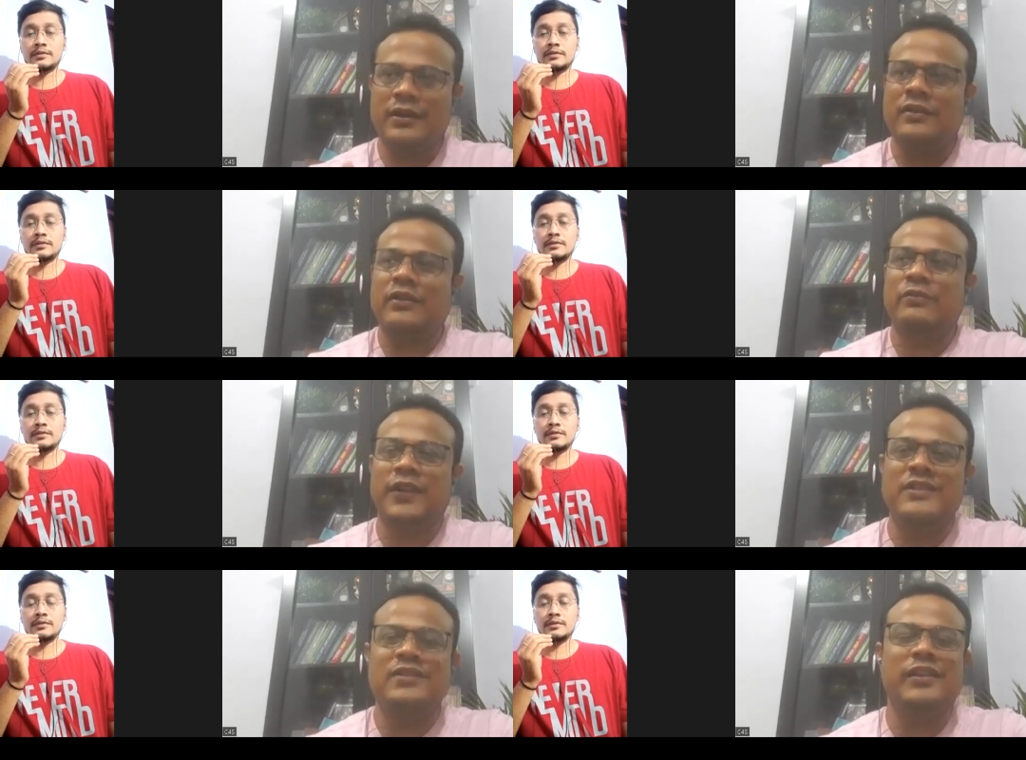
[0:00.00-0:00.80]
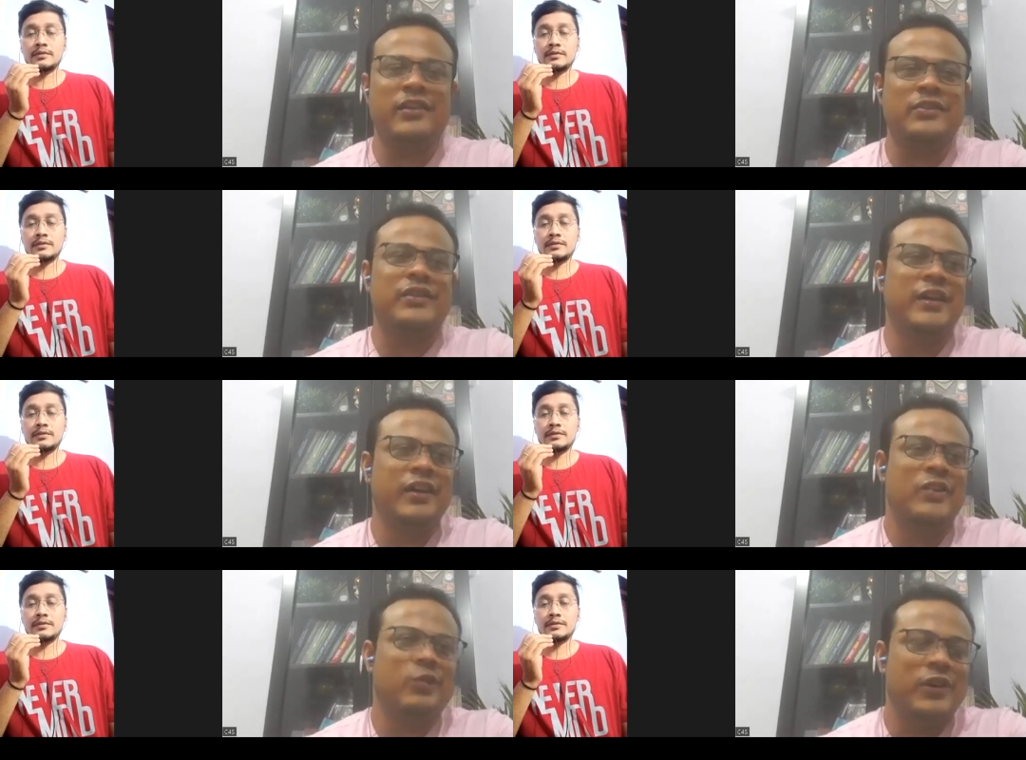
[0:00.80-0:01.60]
Speaker 1: that reflects in his
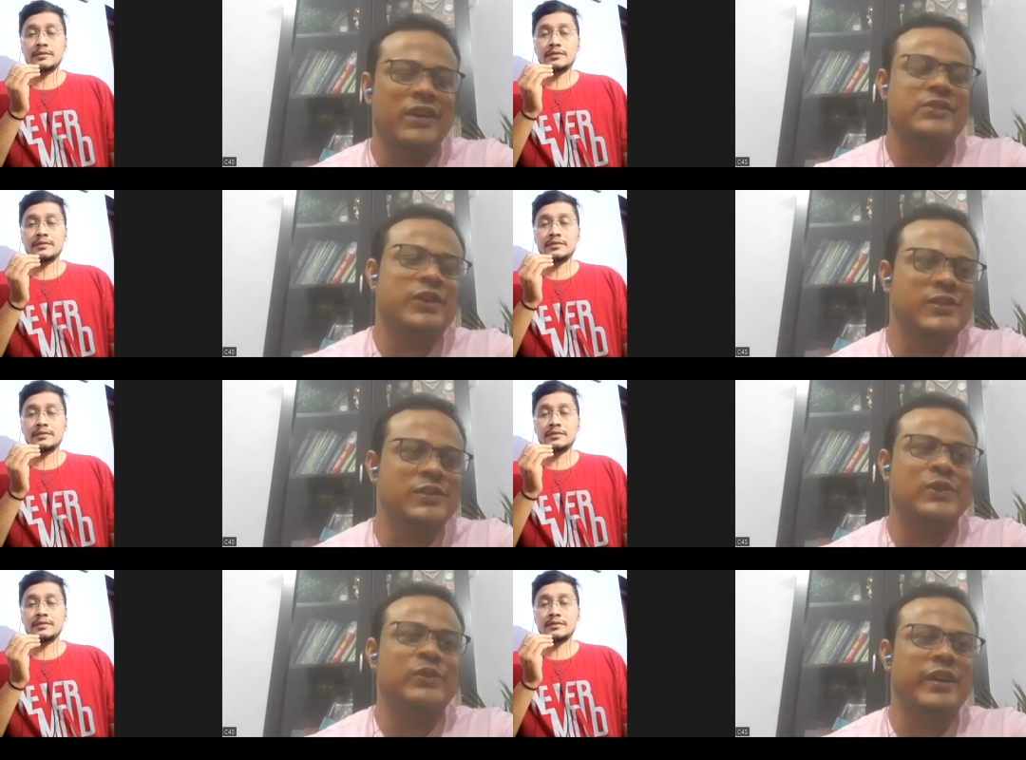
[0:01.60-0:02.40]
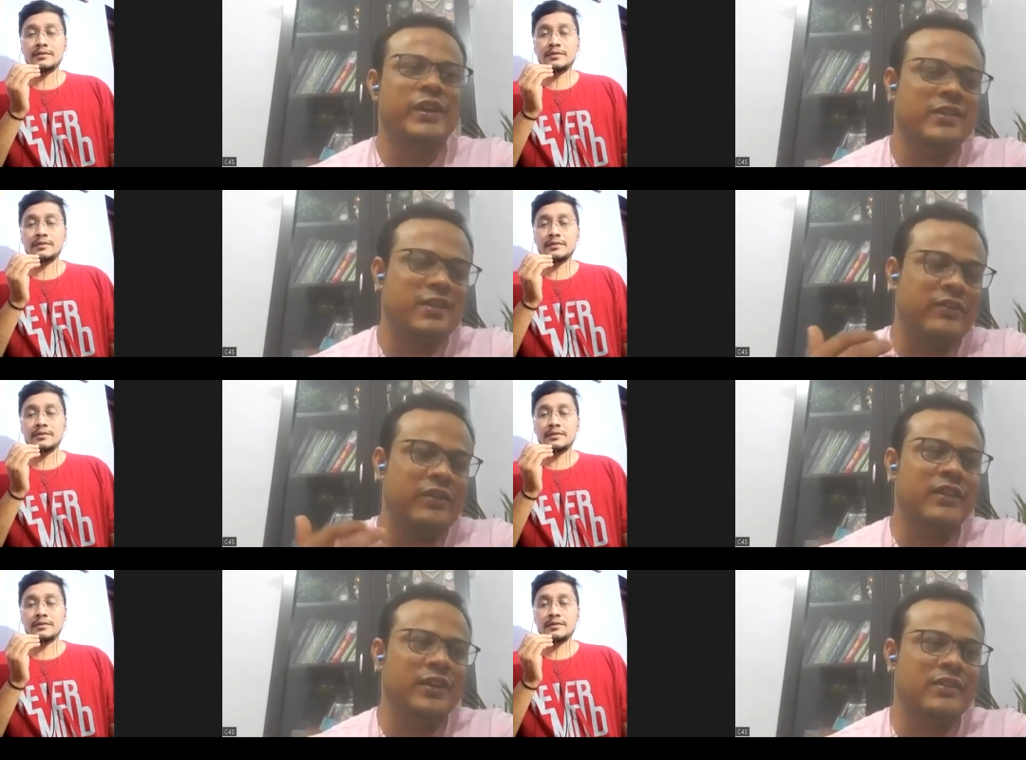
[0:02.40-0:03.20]
words also when he's
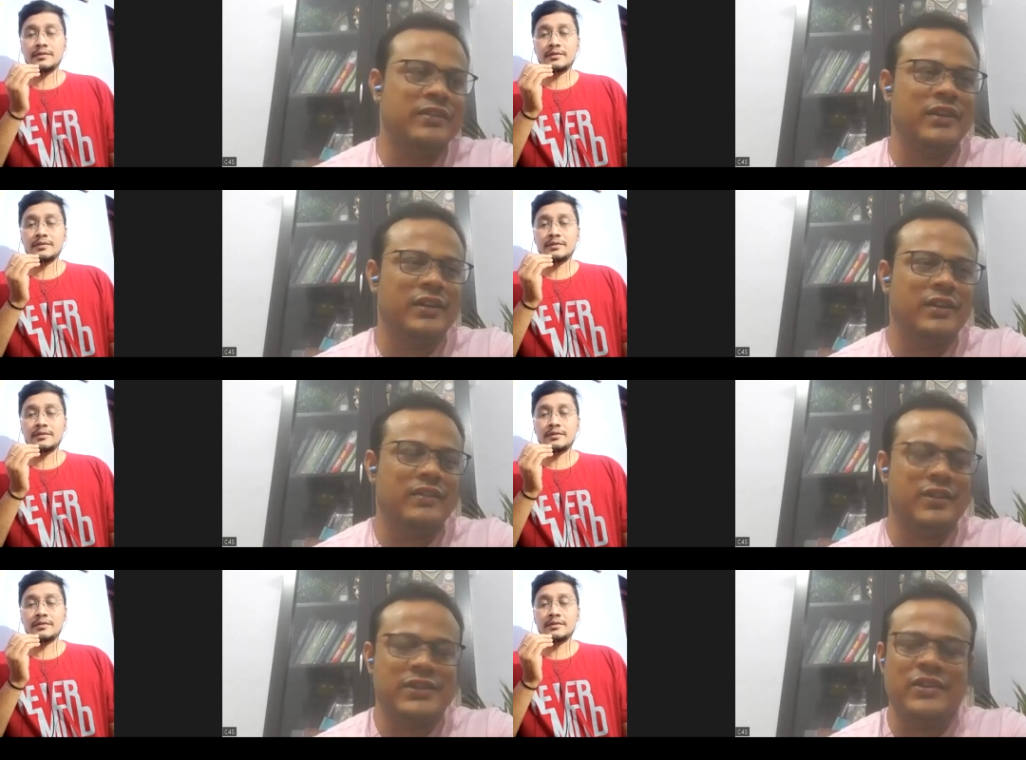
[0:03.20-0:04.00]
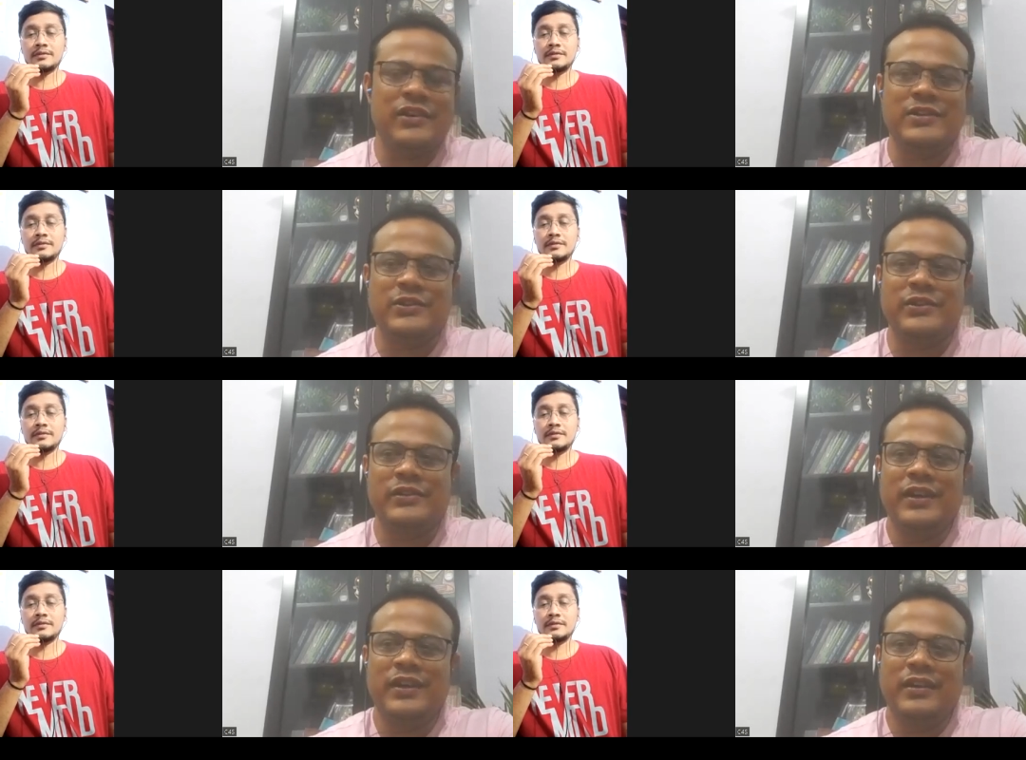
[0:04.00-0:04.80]
giving this uh, session also.